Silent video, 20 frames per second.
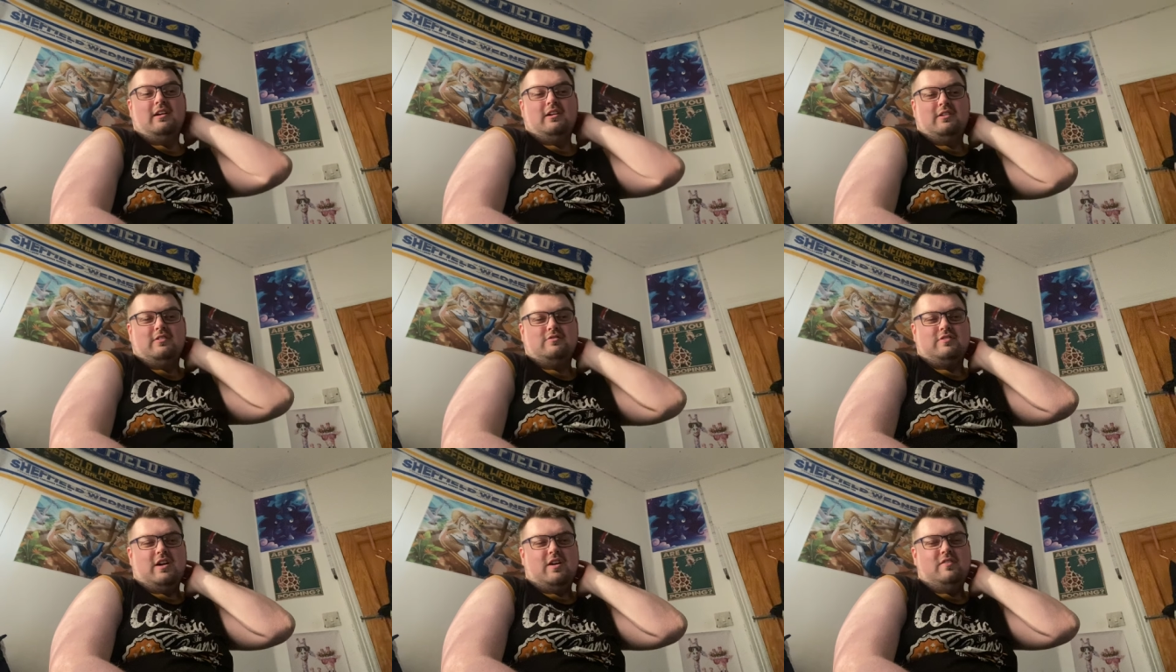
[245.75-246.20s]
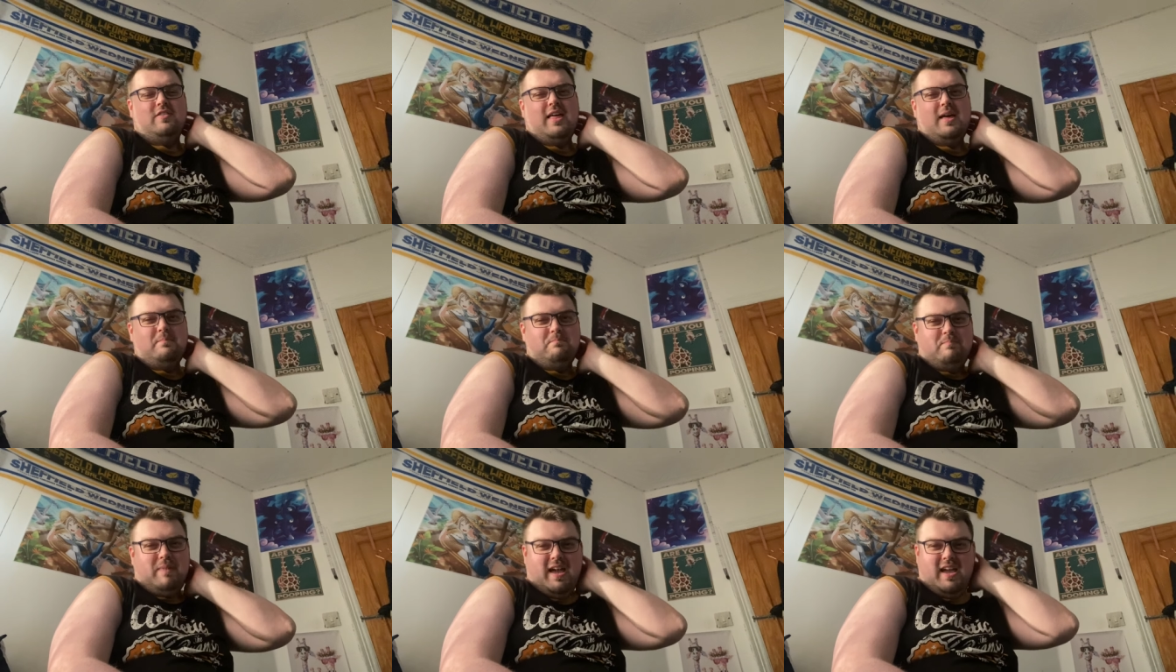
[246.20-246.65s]
throw
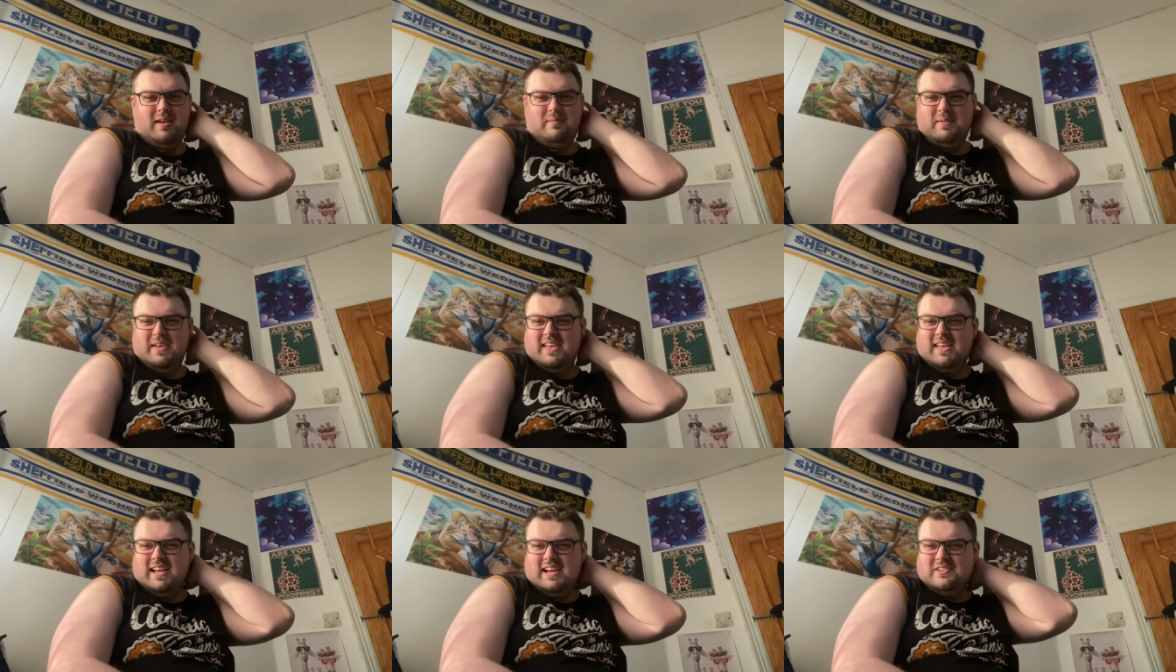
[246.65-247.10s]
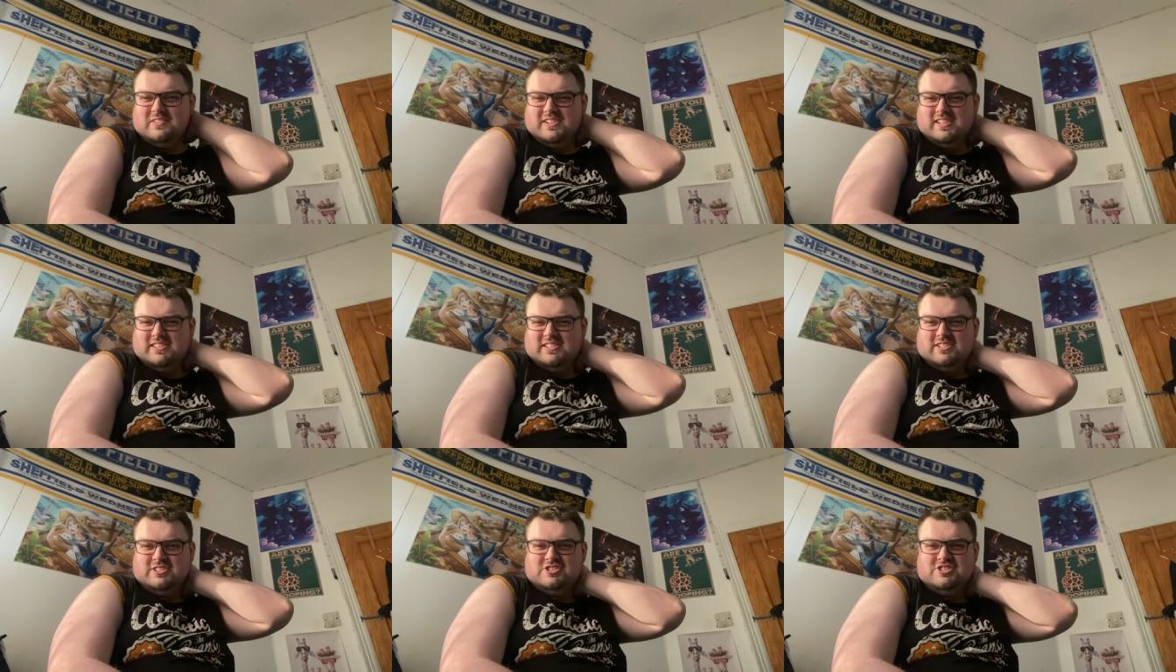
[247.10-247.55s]
their baby out
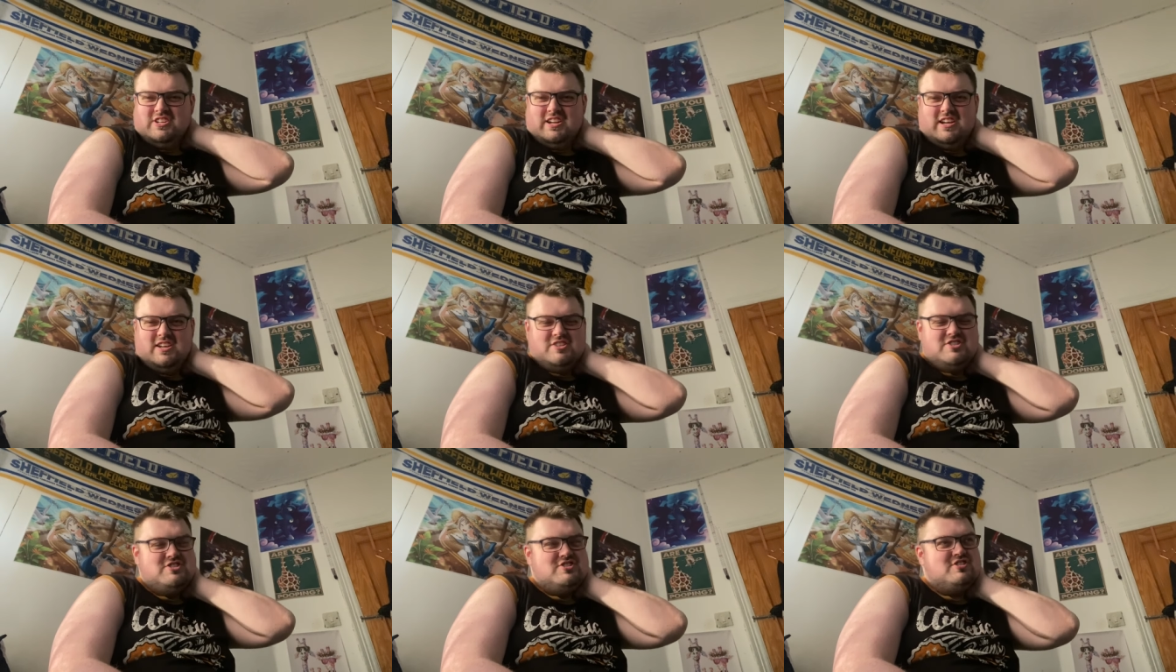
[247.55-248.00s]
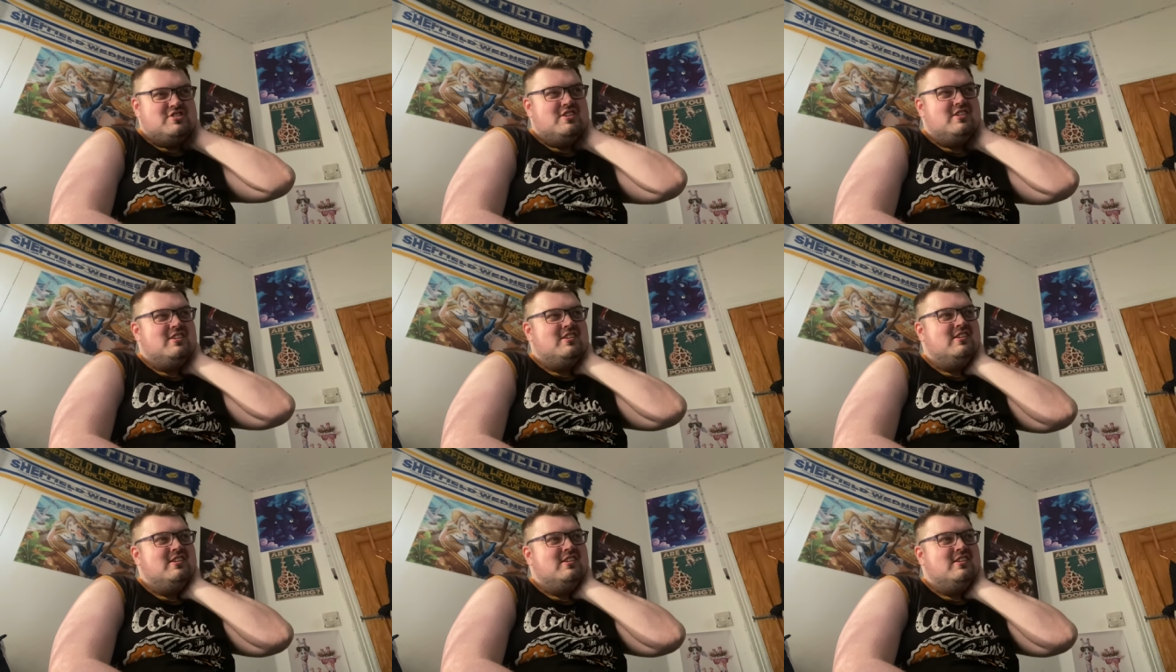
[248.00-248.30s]
in the trash.